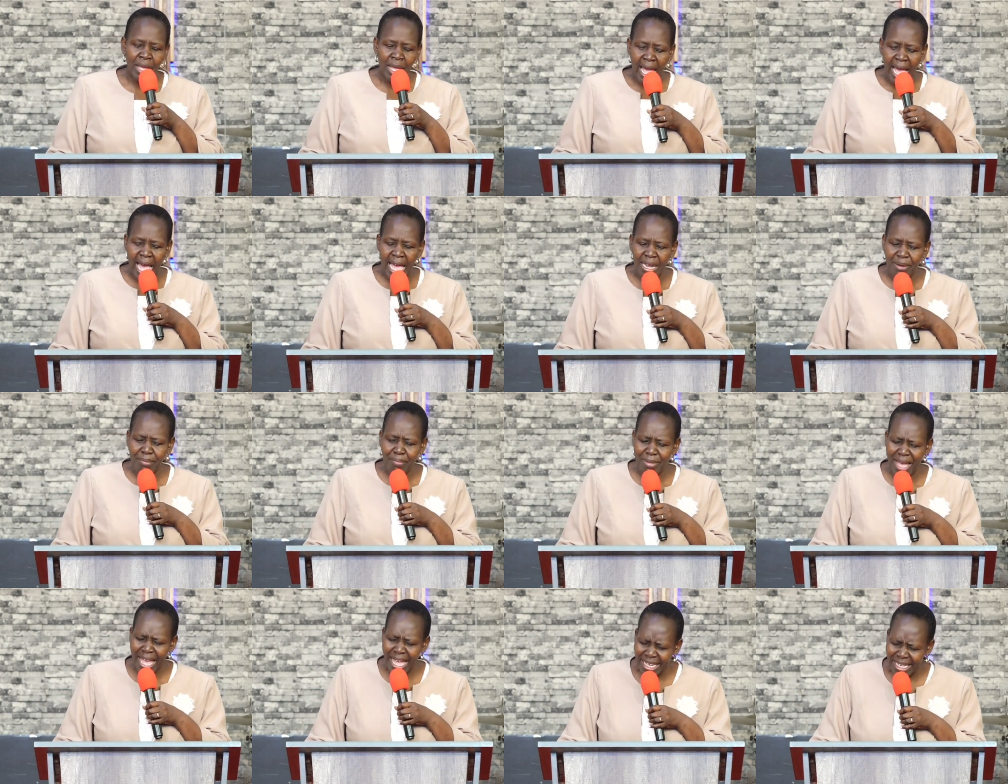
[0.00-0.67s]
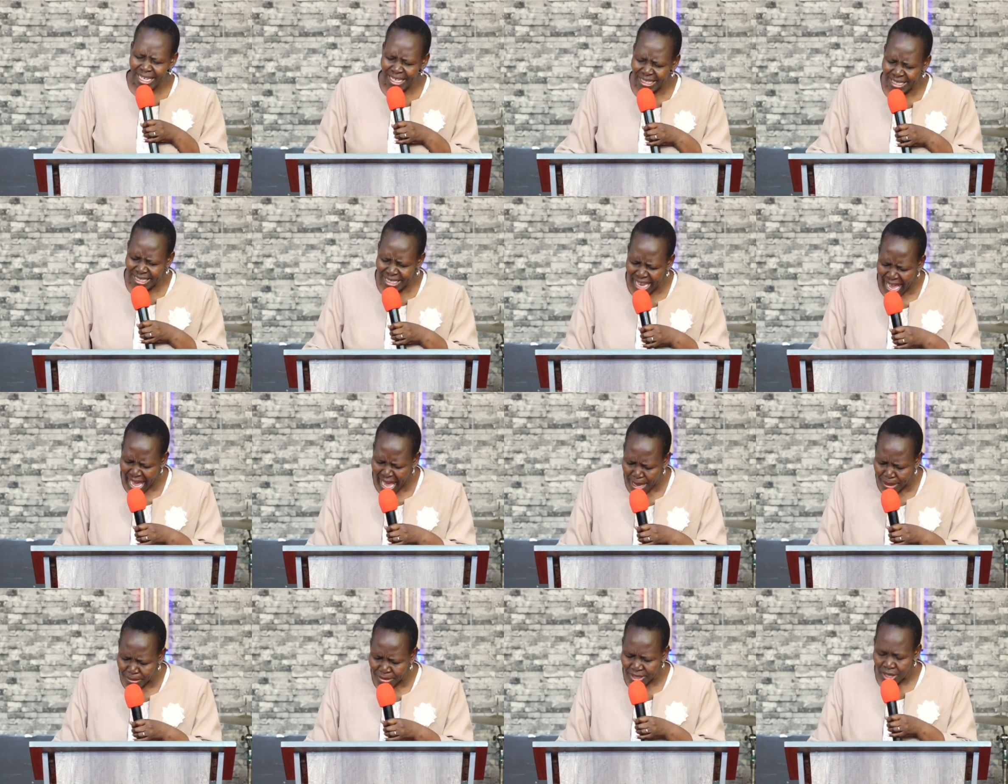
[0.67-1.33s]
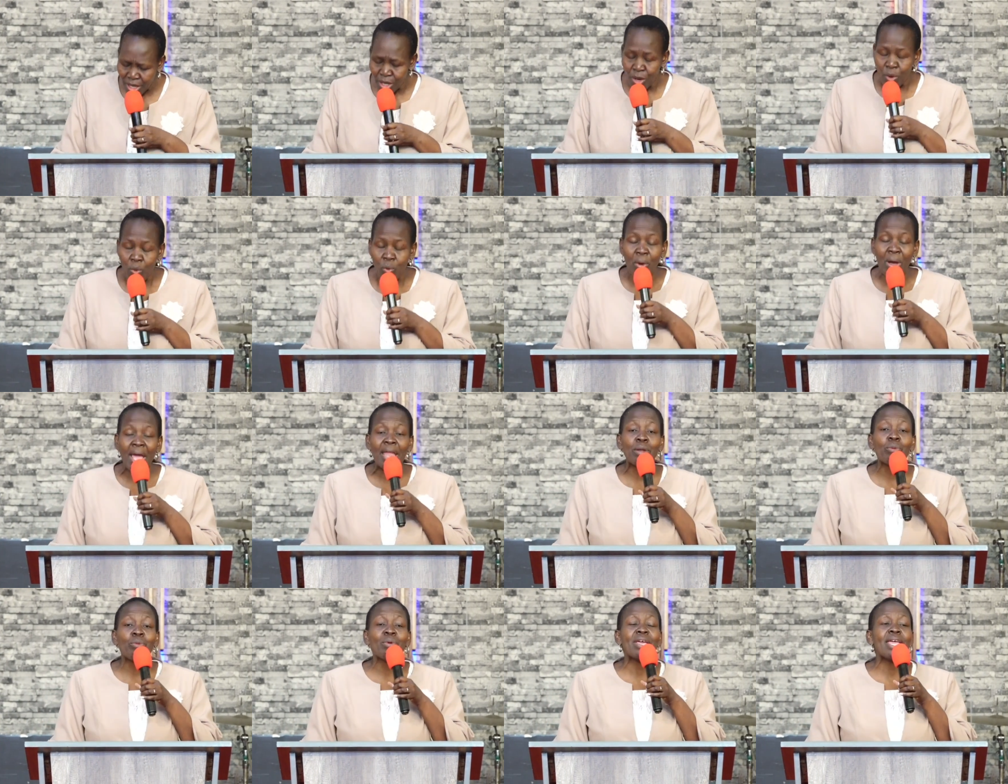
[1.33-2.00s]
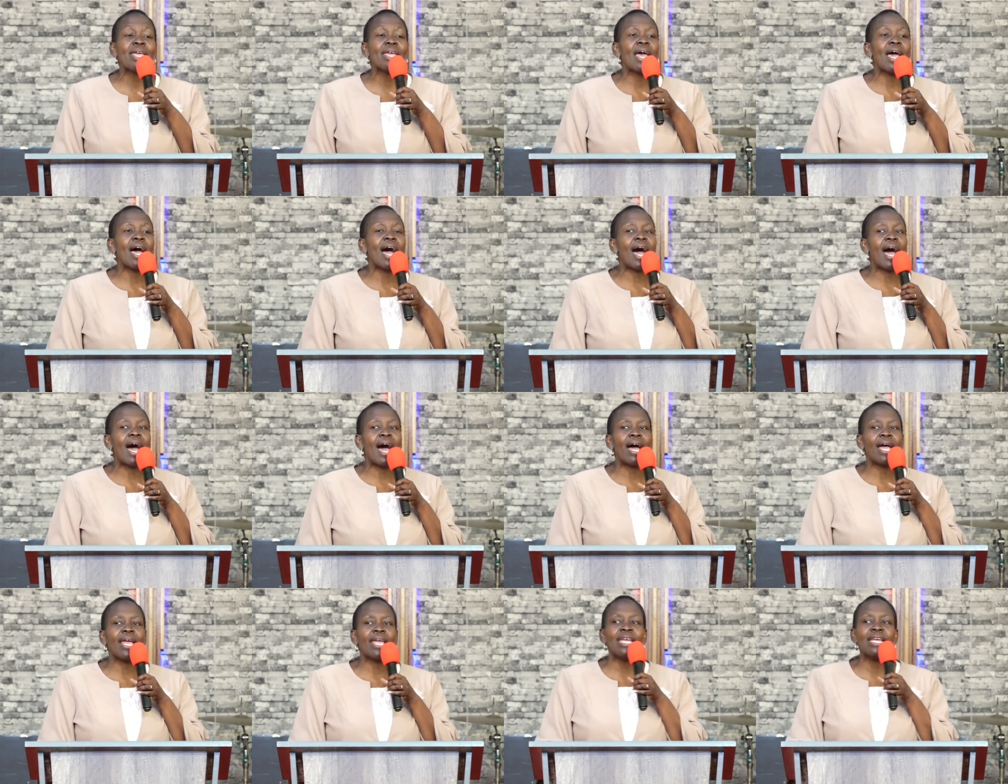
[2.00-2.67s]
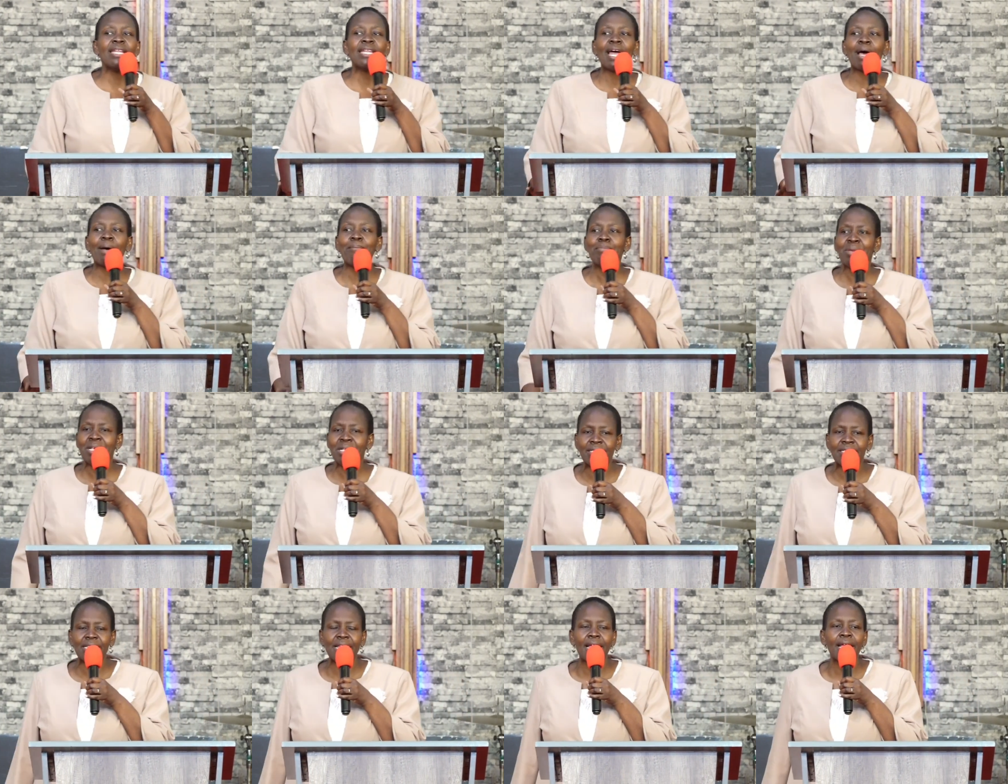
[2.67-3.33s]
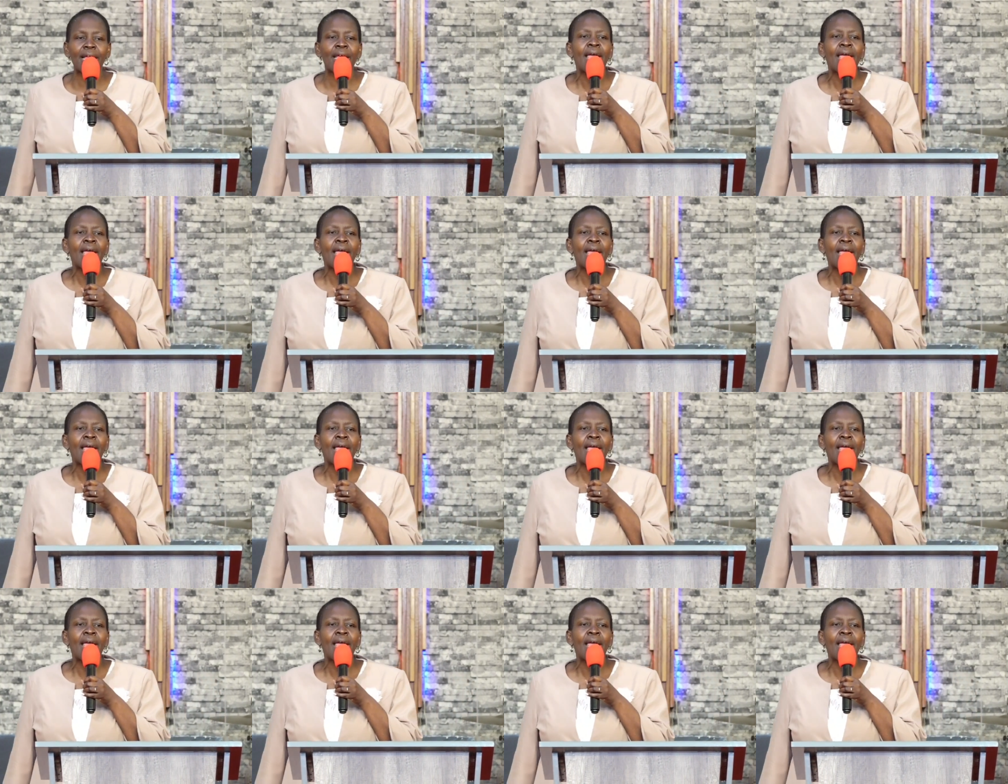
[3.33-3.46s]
And many times when we are in a meeting